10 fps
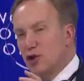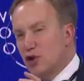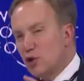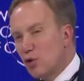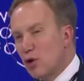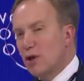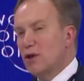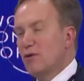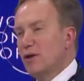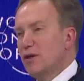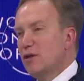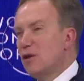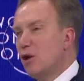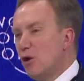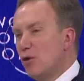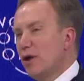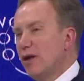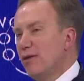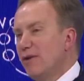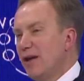short question, how
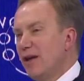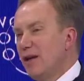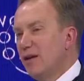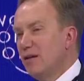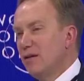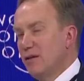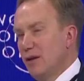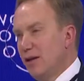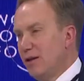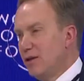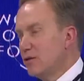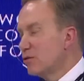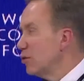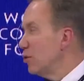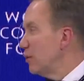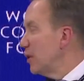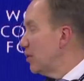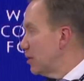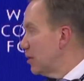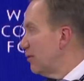can we in this room,
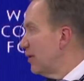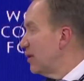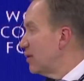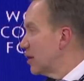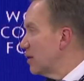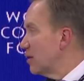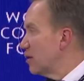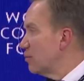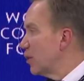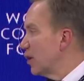and also we discussed this